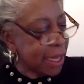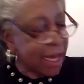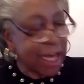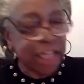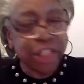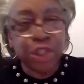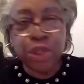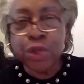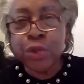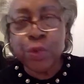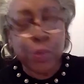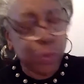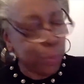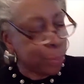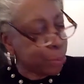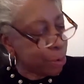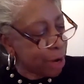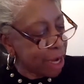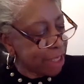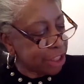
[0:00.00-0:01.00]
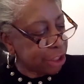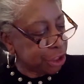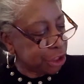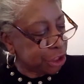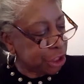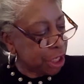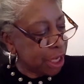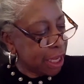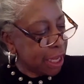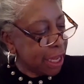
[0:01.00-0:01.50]
a toothbrush,
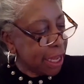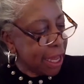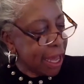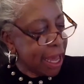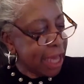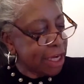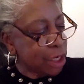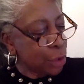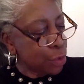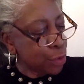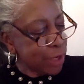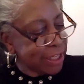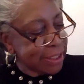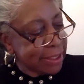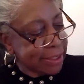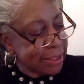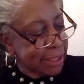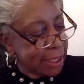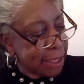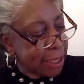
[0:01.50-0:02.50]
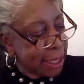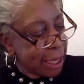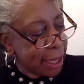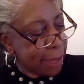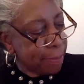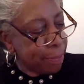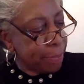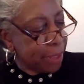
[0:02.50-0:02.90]
and a rinsing cup.